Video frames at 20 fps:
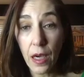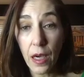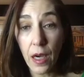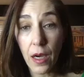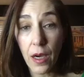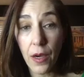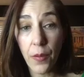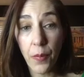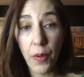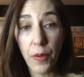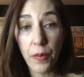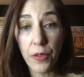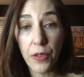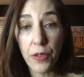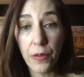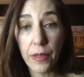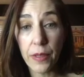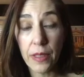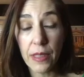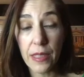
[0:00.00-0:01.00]
uh, we were
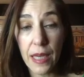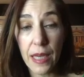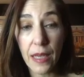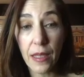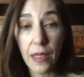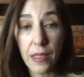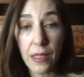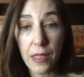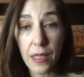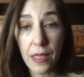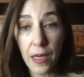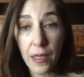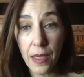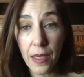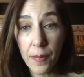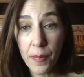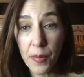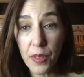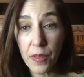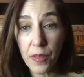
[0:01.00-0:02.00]
doing daily stand
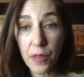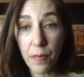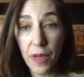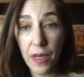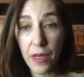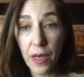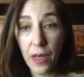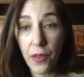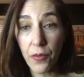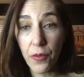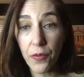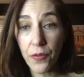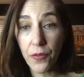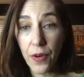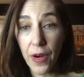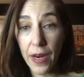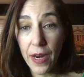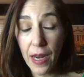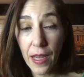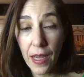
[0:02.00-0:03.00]
ups Monday through
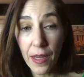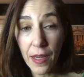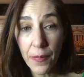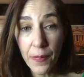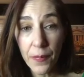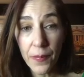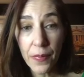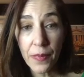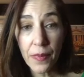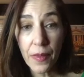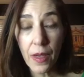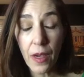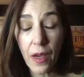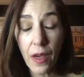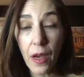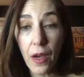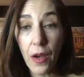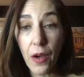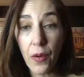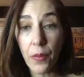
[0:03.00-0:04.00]
Friday,
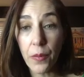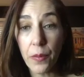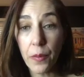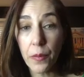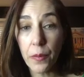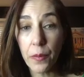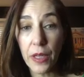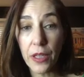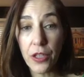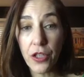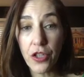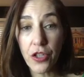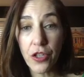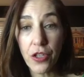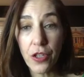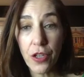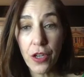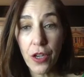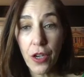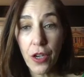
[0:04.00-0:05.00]
uh, which